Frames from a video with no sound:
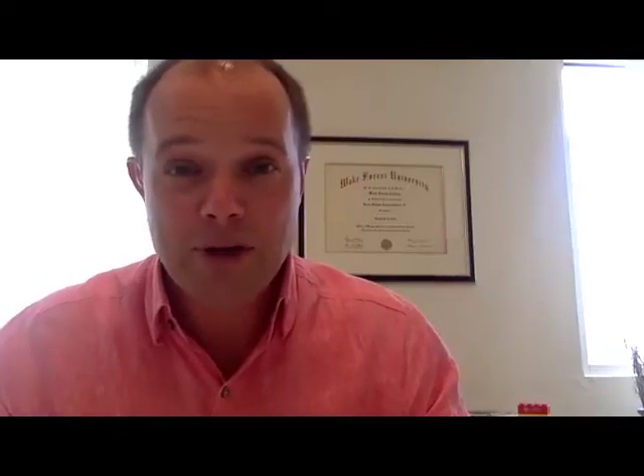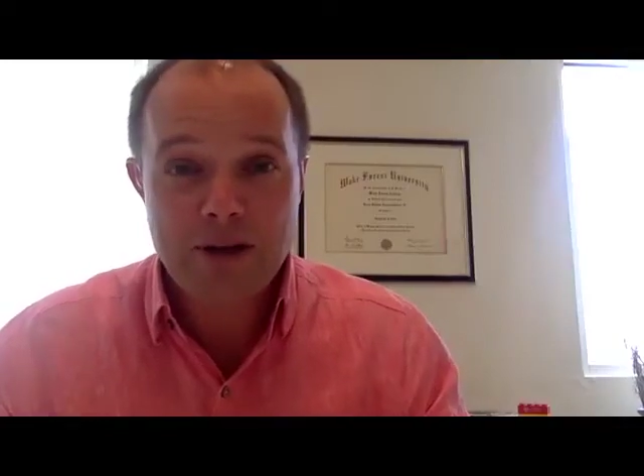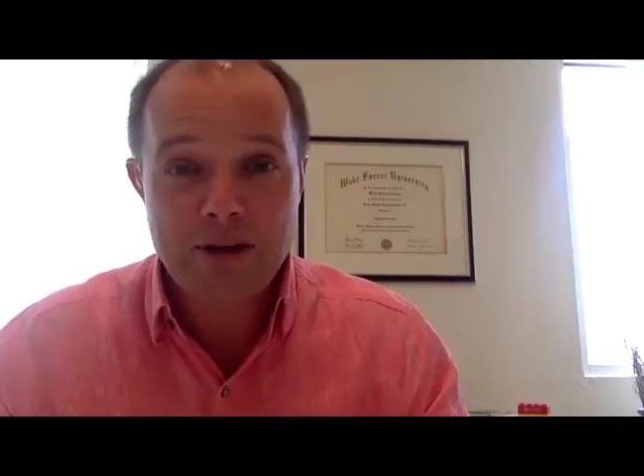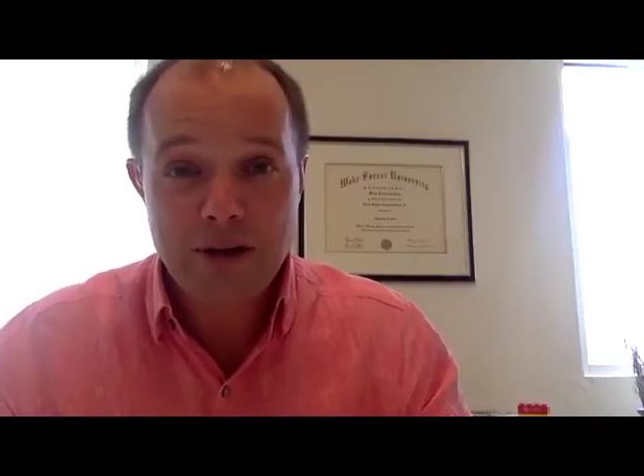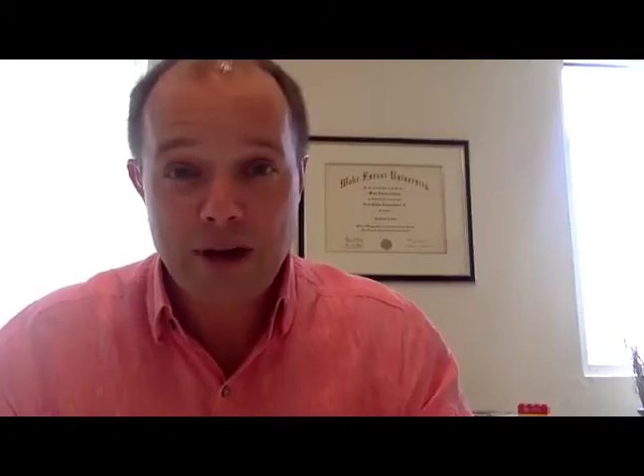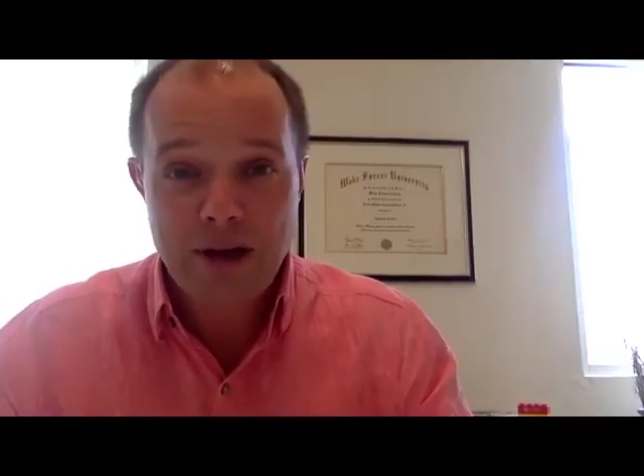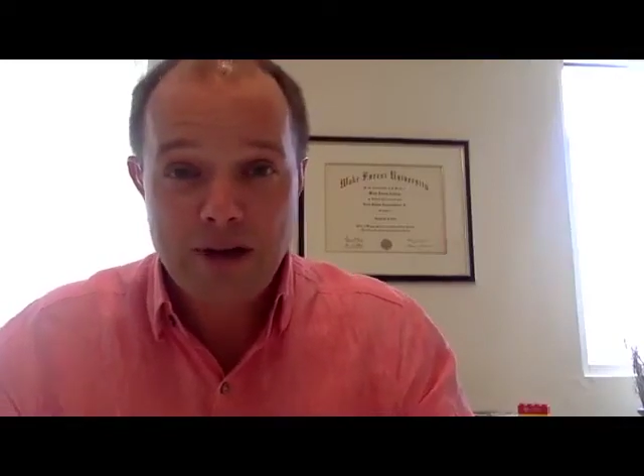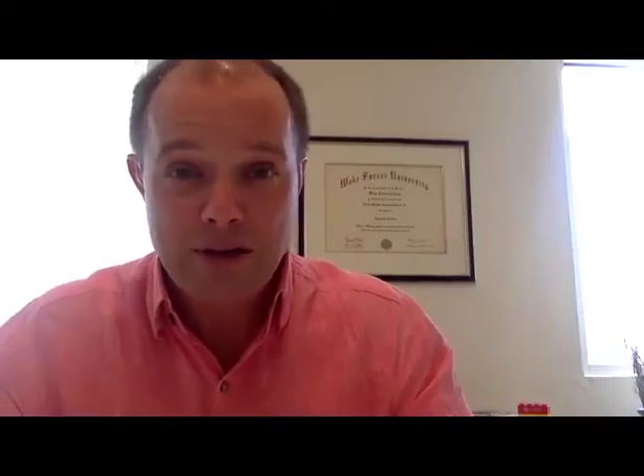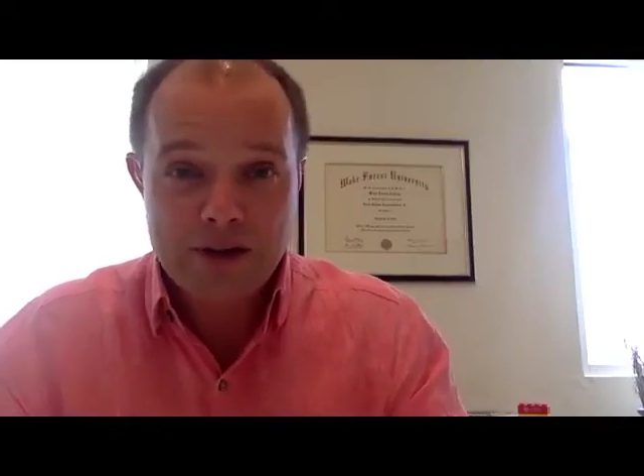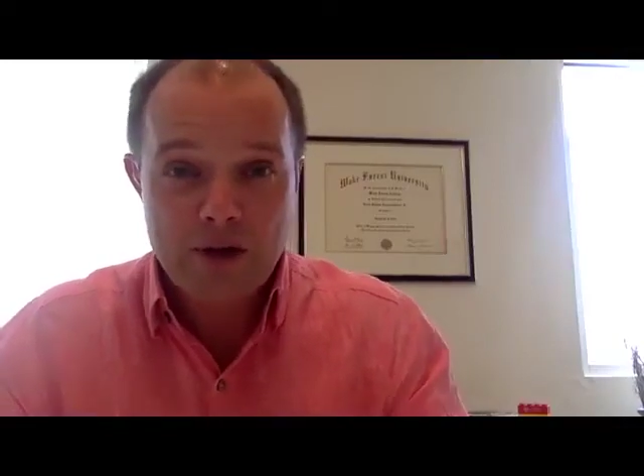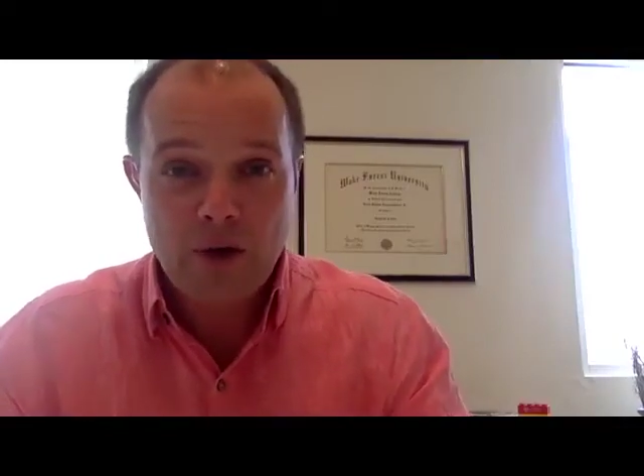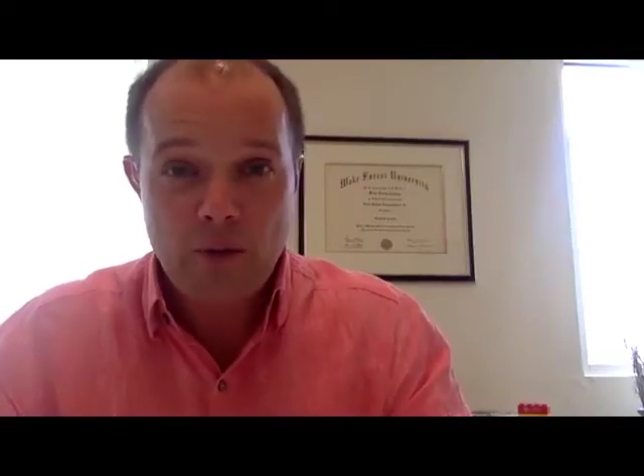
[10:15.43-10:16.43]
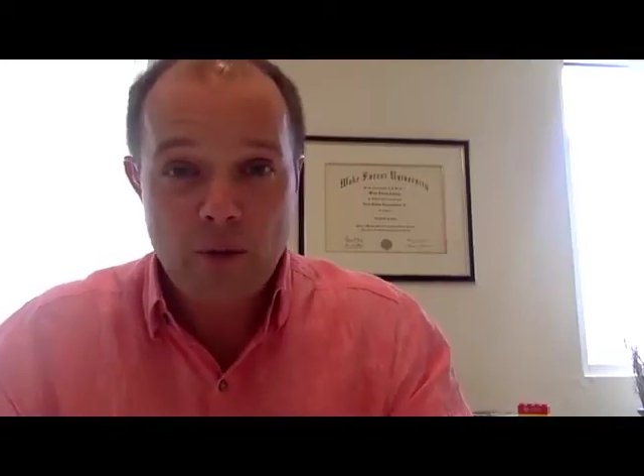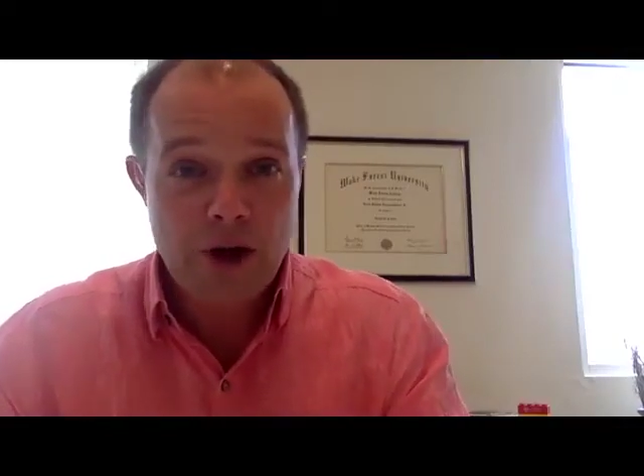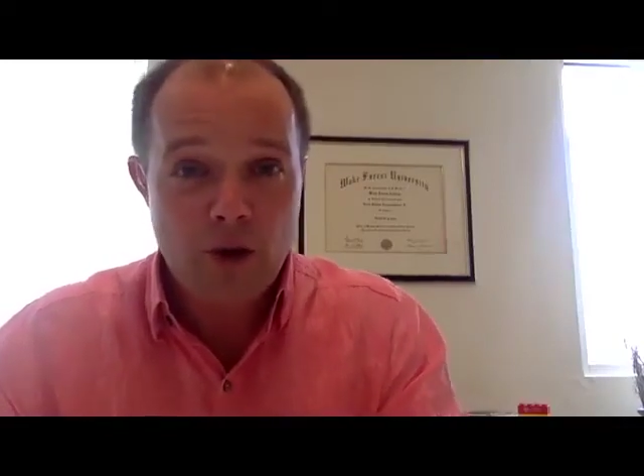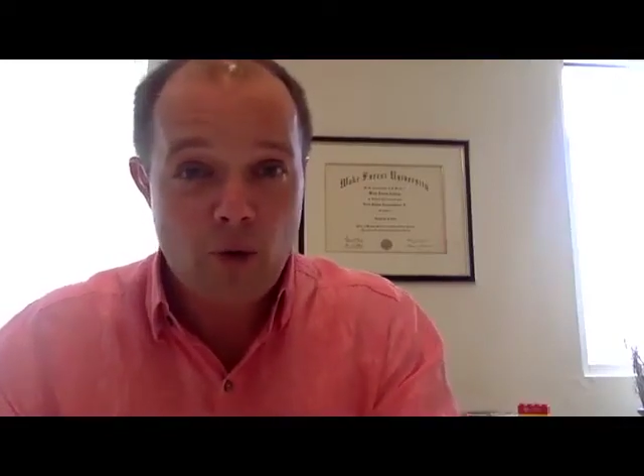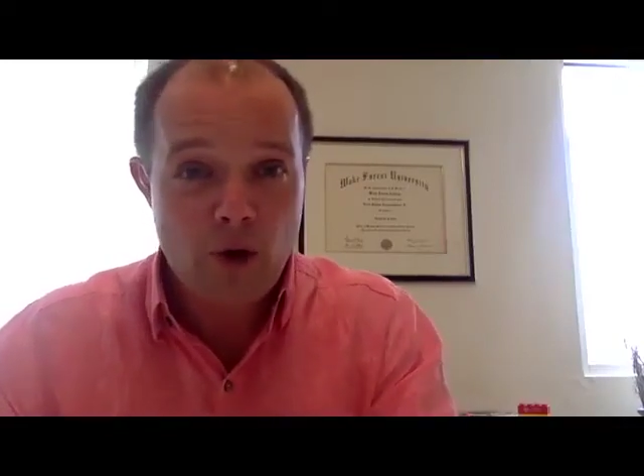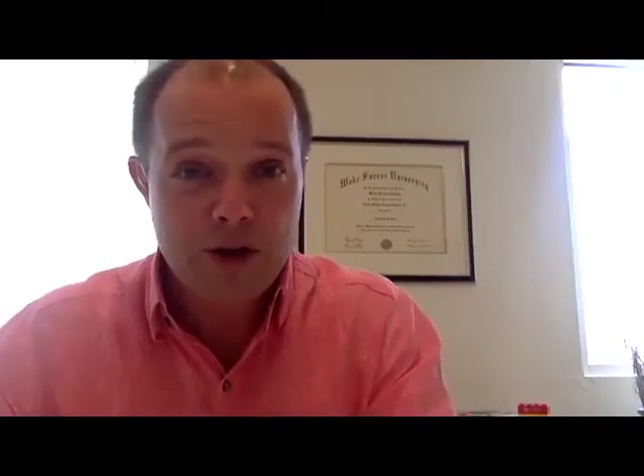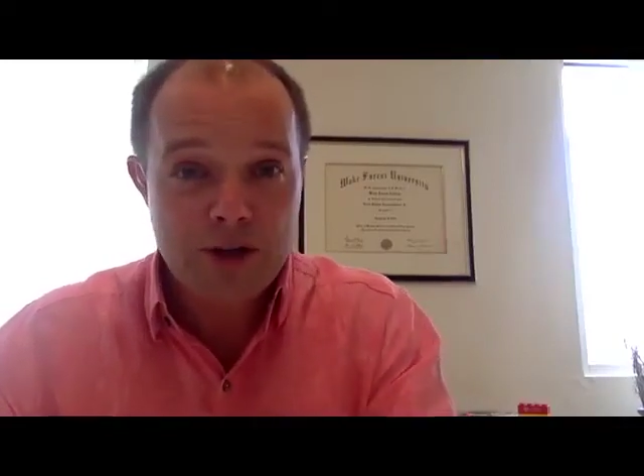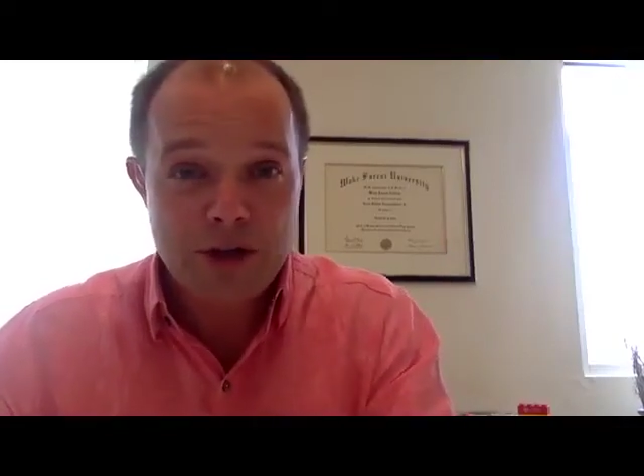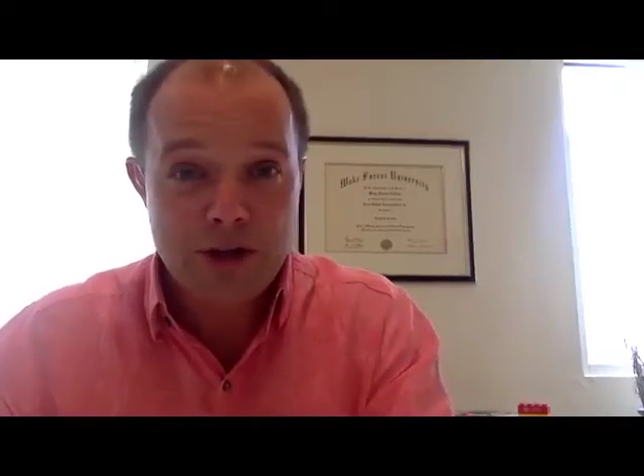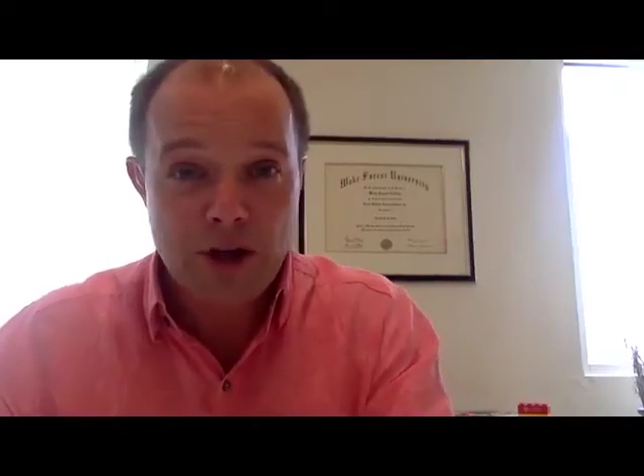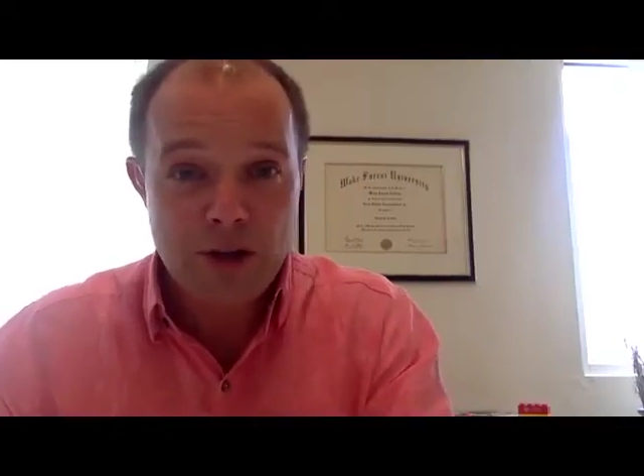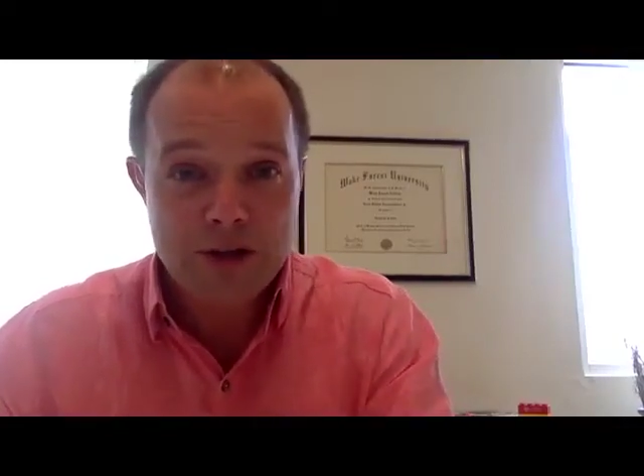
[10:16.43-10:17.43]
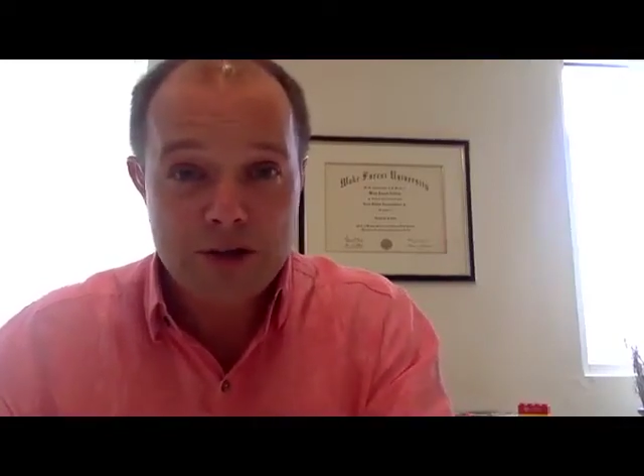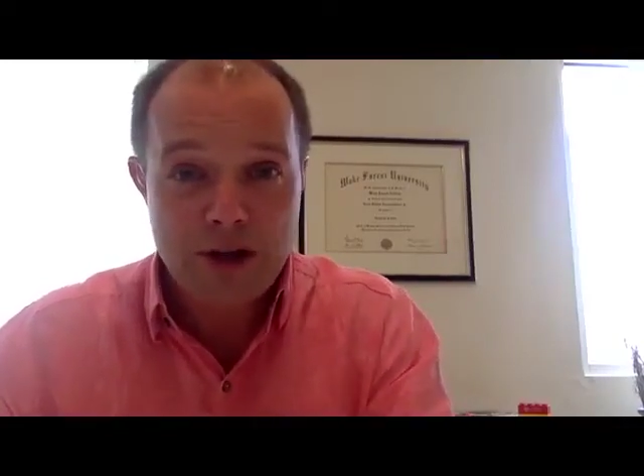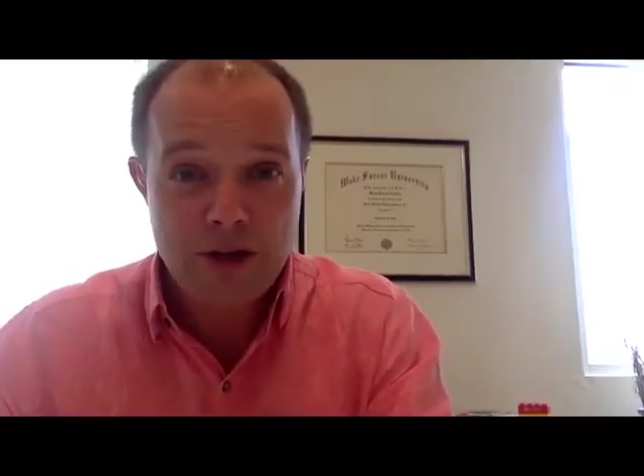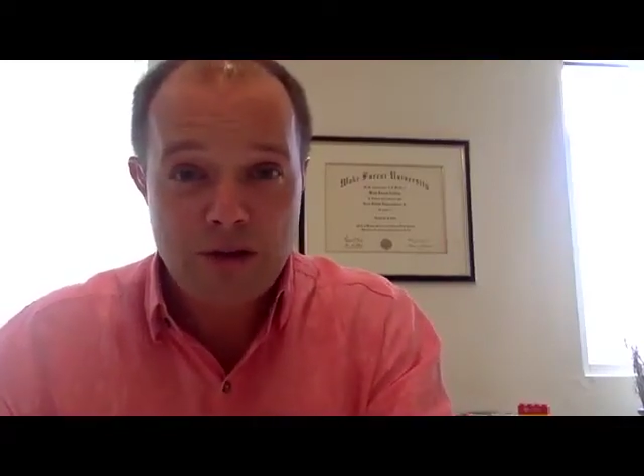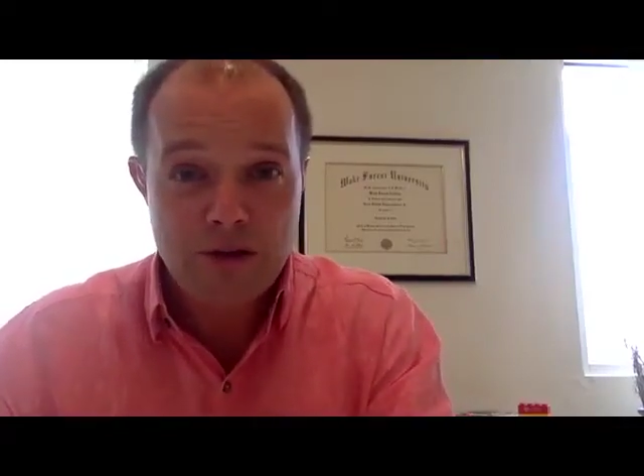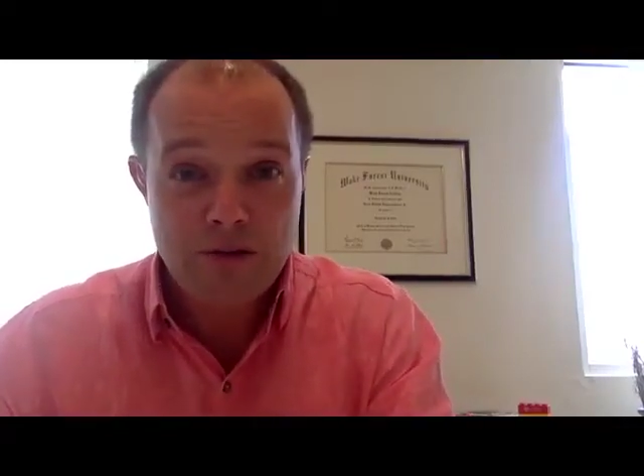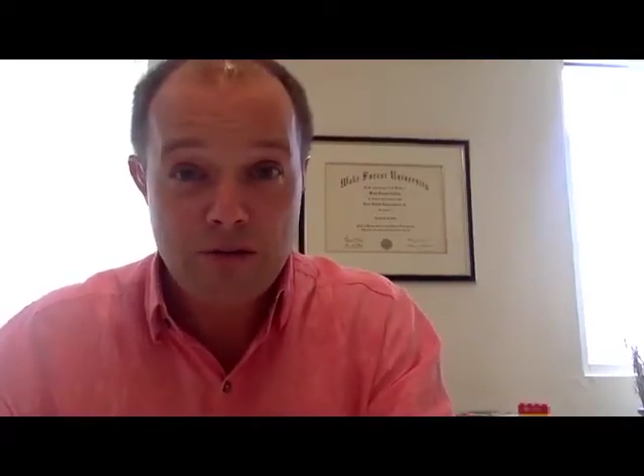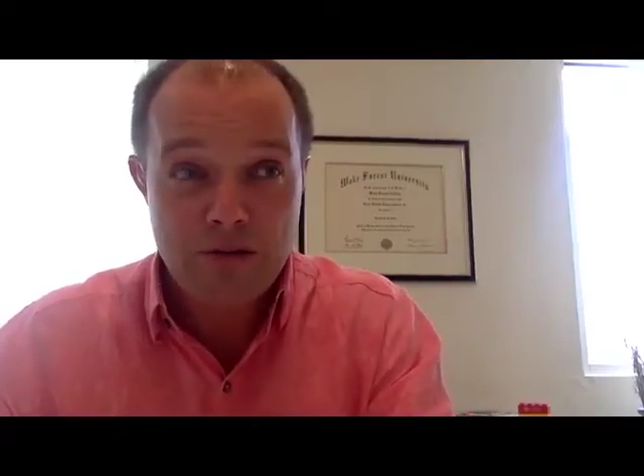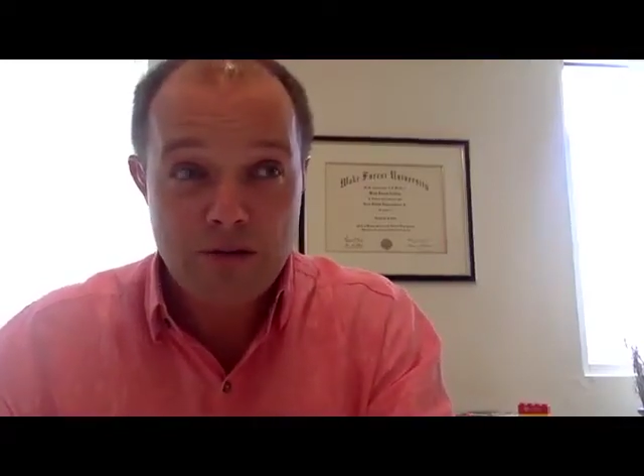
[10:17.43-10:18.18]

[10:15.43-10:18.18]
And they start running a worksheet, and all of a sudden